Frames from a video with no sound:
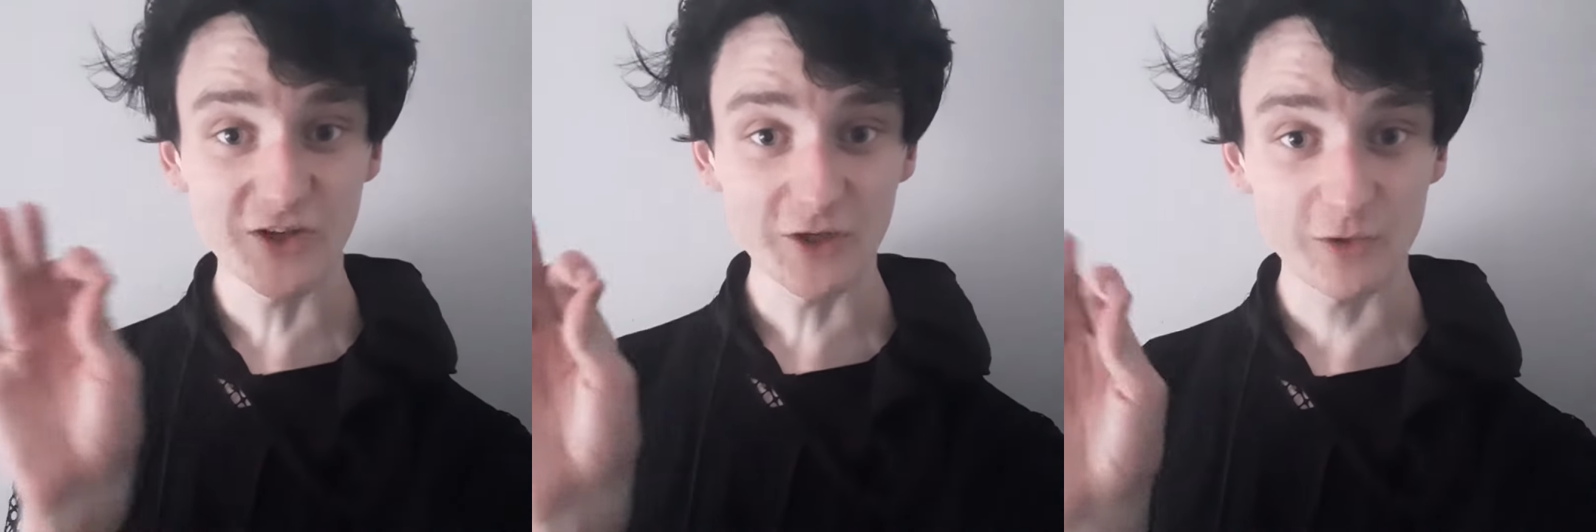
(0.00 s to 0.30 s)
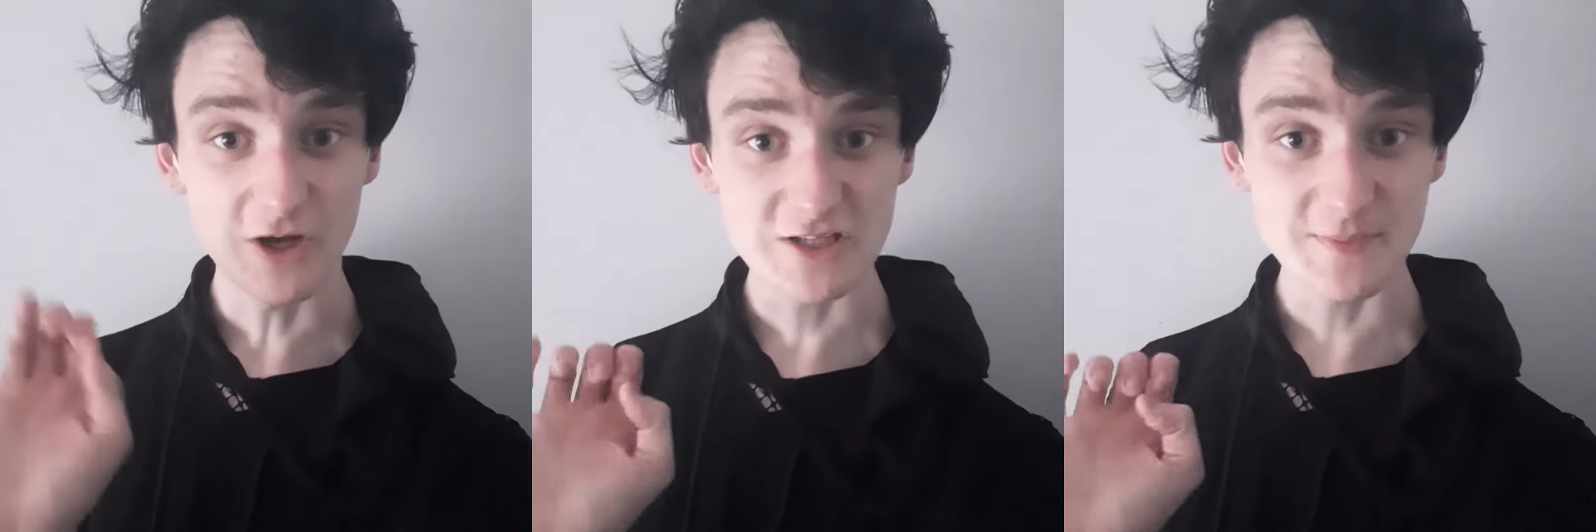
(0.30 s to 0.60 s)
and
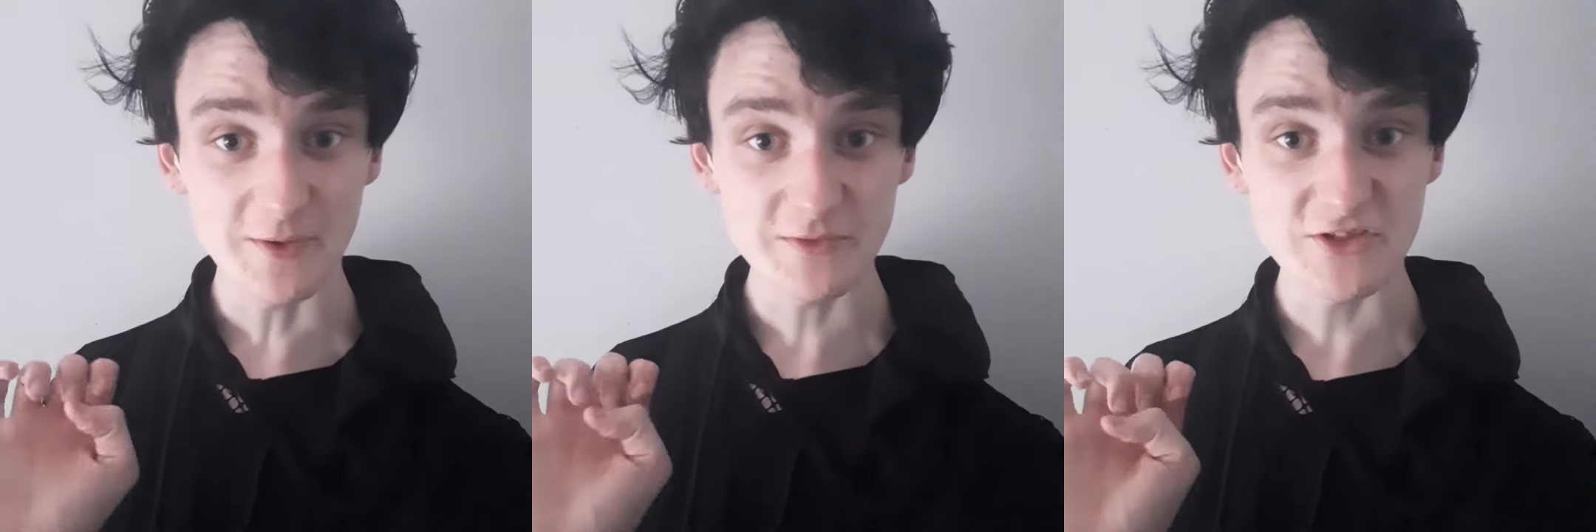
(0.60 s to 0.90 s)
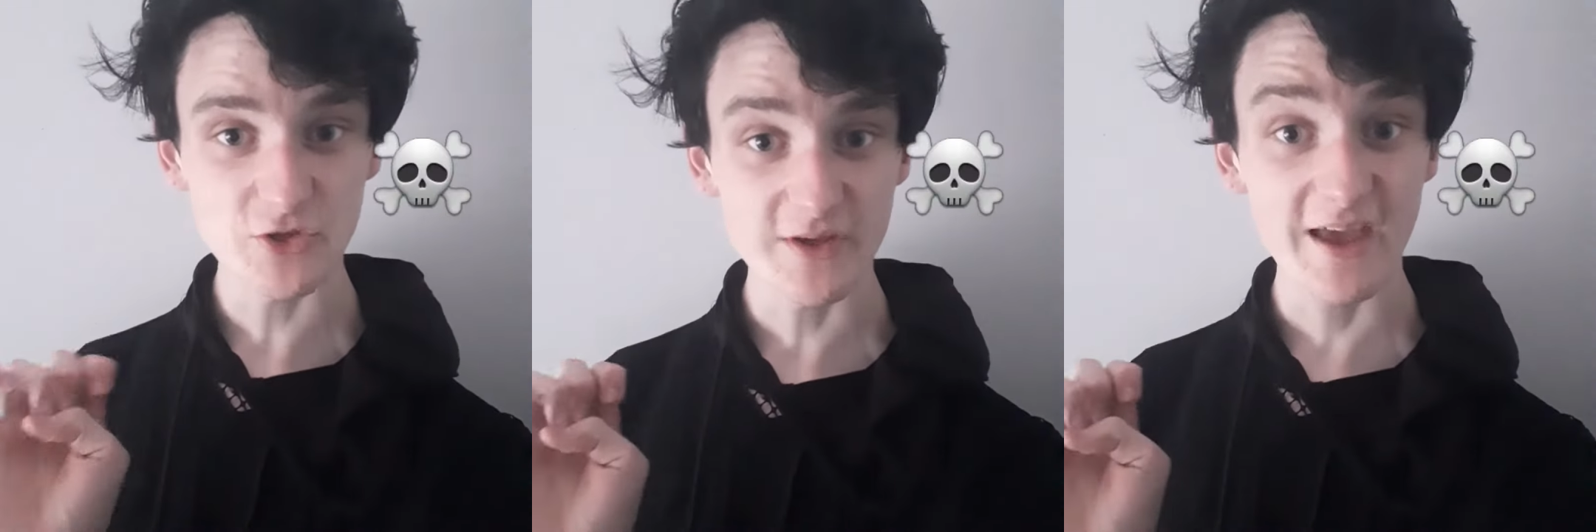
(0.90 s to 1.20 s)
crossbones and show
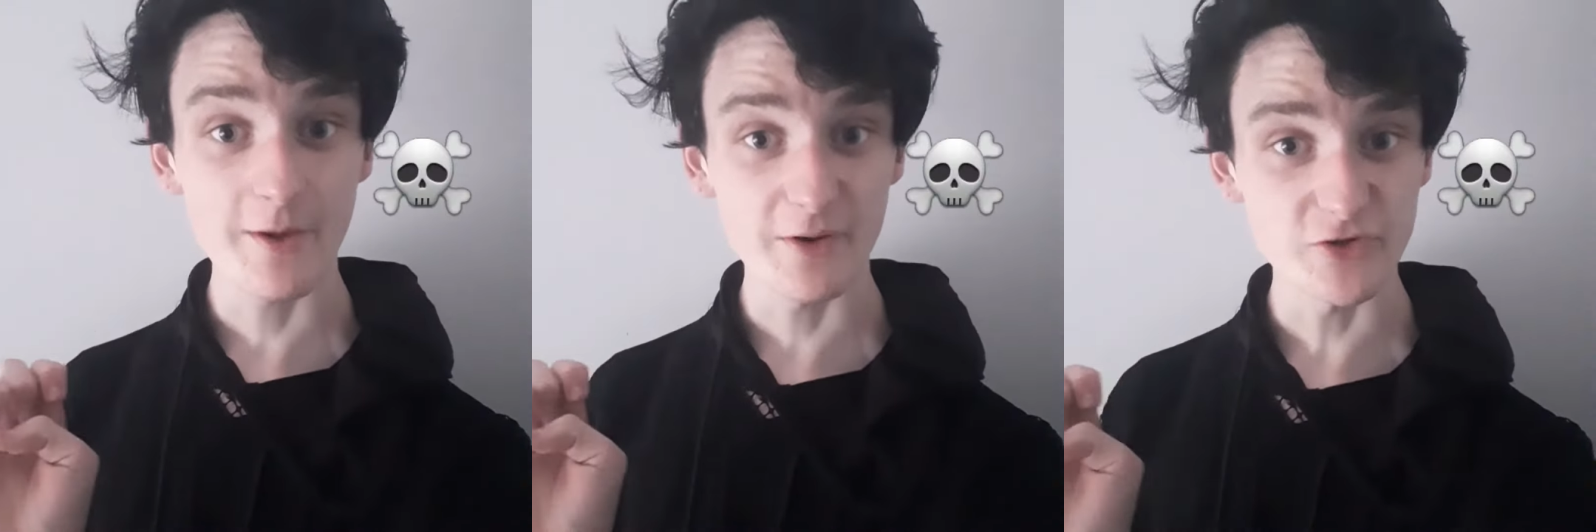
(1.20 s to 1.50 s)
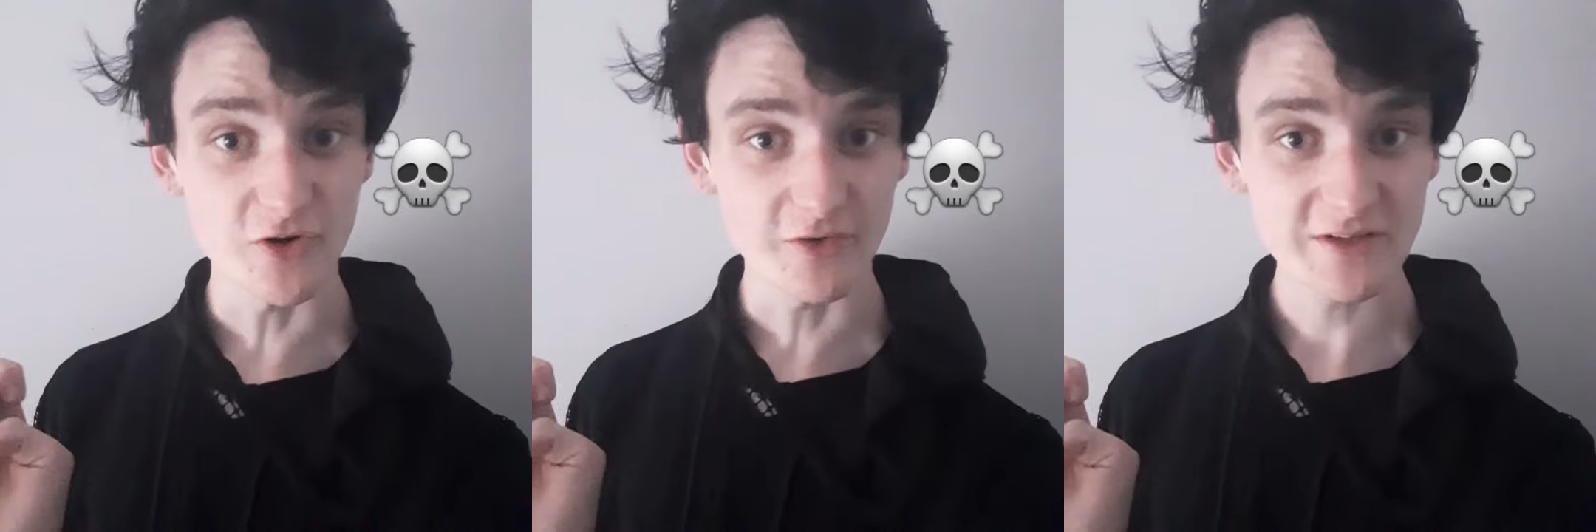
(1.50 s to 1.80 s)
you how I draw
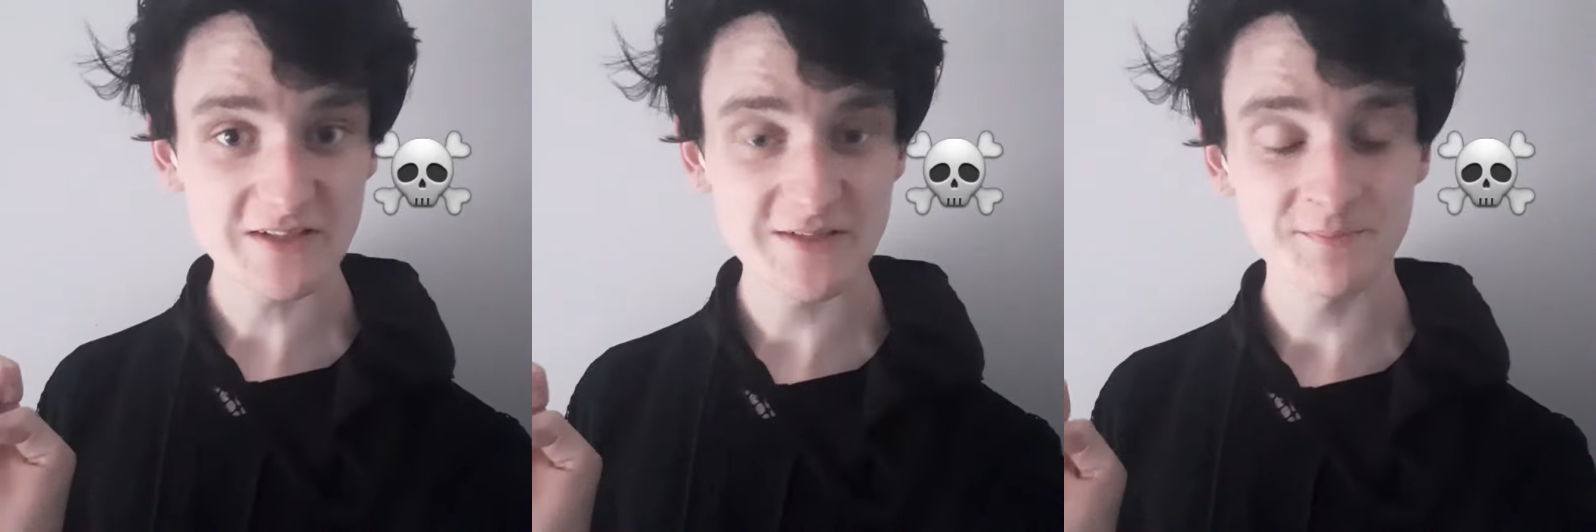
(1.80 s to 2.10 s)
it.